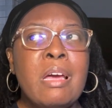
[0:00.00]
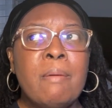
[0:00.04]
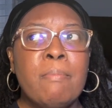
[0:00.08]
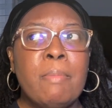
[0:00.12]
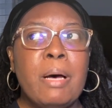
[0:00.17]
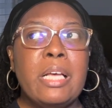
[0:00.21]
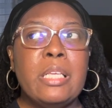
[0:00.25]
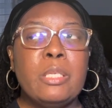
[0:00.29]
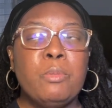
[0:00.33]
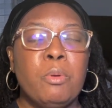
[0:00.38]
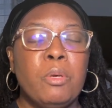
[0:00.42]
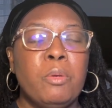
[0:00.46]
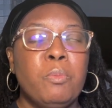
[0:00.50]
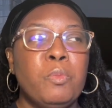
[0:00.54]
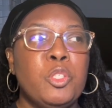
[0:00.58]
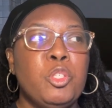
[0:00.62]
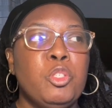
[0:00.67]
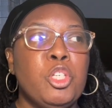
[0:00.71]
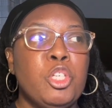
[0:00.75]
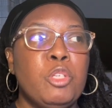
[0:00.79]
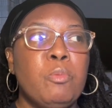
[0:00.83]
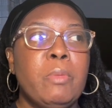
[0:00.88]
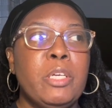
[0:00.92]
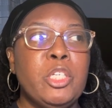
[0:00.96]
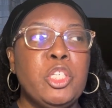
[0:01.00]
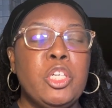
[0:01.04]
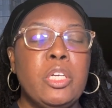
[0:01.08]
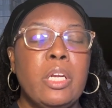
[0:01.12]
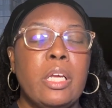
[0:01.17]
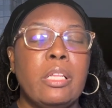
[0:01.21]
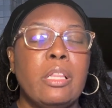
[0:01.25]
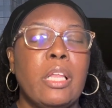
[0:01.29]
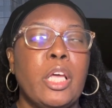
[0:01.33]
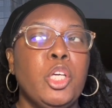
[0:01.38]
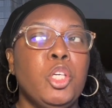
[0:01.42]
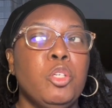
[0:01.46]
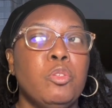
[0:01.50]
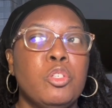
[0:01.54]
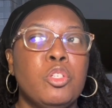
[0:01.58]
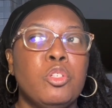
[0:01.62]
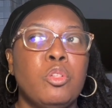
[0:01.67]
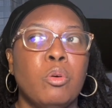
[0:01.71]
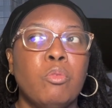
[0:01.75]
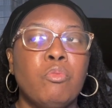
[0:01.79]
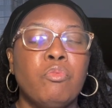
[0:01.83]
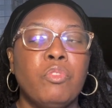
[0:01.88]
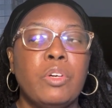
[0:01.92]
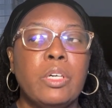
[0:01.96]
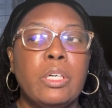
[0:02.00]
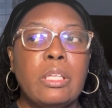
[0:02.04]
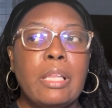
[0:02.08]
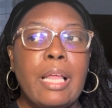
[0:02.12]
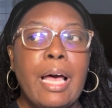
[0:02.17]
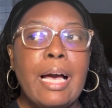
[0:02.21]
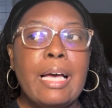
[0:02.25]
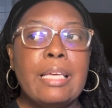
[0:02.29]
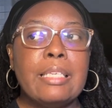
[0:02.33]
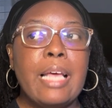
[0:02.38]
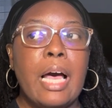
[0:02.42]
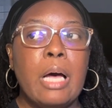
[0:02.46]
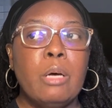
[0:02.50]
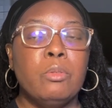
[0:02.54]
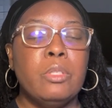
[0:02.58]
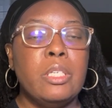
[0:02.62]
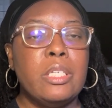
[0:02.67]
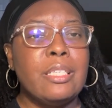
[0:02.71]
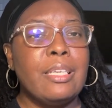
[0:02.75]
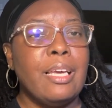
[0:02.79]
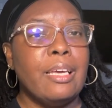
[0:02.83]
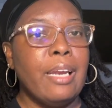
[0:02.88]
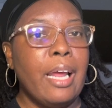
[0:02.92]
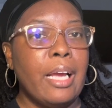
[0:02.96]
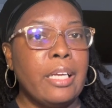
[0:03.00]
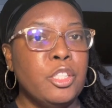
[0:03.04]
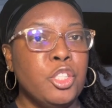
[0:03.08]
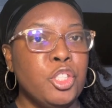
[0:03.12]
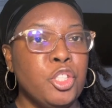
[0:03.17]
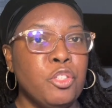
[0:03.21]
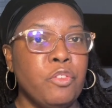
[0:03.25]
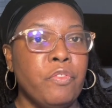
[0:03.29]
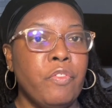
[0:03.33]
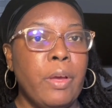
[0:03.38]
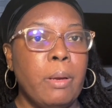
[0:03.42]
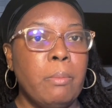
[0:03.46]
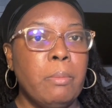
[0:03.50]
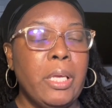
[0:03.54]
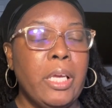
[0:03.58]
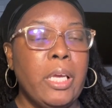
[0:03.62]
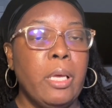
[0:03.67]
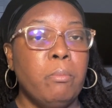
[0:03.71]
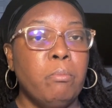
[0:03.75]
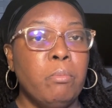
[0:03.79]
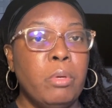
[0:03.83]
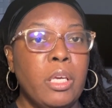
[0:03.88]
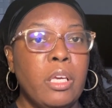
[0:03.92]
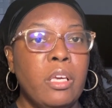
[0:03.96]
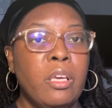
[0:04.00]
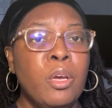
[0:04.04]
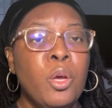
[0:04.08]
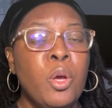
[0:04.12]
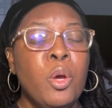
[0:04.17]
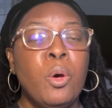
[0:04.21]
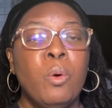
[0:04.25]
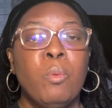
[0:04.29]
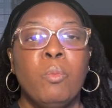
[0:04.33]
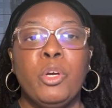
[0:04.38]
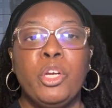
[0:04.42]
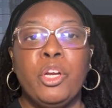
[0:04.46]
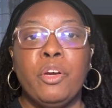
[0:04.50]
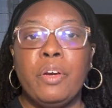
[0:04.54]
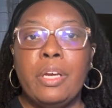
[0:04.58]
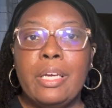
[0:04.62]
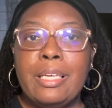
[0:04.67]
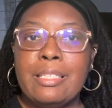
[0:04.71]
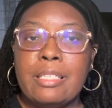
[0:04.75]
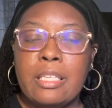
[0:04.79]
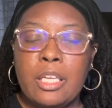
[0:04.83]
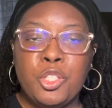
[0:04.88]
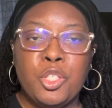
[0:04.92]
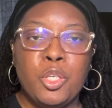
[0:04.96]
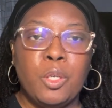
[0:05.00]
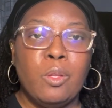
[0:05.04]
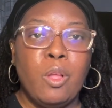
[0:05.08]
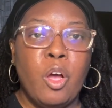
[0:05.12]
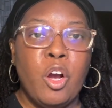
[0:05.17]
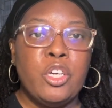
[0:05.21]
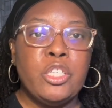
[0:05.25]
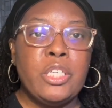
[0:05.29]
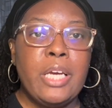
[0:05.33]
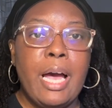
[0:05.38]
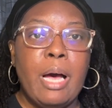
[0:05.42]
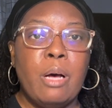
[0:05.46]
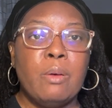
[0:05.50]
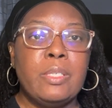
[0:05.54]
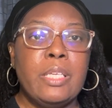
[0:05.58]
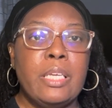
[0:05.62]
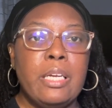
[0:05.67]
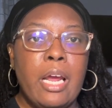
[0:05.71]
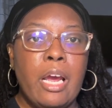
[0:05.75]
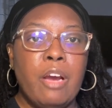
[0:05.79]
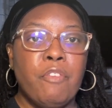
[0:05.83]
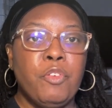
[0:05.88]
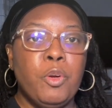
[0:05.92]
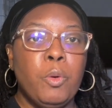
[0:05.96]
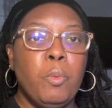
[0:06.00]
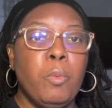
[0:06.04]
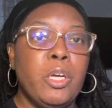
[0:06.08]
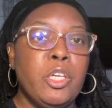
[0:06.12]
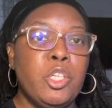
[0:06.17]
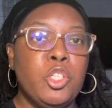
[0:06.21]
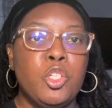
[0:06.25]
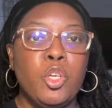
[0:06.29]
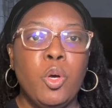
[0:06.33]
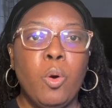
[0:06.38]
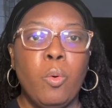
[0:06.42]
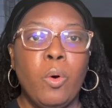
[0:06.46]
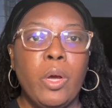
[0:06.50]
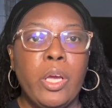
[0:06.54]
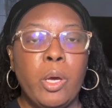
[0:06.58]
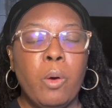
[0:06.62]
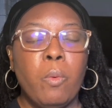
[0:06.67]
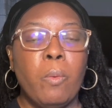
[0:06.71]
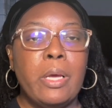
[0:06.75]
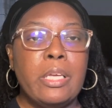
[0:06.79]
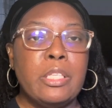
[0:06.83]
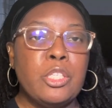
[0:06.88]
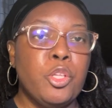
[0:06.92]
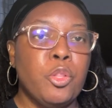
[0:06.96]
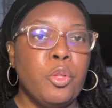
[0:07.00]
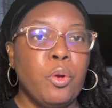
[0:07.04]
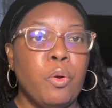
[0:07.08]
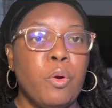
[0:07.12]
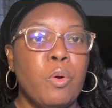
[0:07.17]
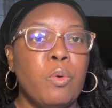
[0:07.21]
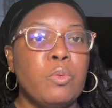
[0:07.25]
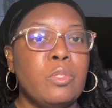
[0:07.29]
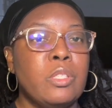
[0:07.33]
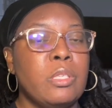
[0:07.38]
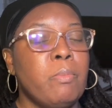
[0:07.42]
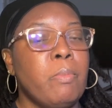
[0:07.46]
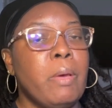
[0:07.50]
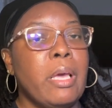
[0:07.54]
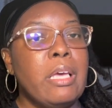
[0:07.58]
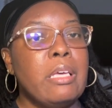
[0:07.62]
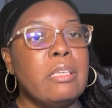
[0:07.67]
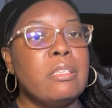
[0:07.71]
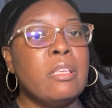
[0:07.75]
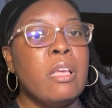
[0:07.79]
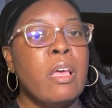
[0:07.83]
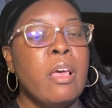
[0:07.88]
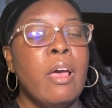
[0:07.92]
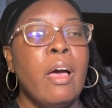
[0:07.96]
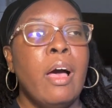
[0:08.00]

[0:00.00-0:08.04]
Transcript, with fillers: My husband was just mentioning, like, you just don't realize how disconnected your family can be when you're in such a large house and everyone is going away to their own space.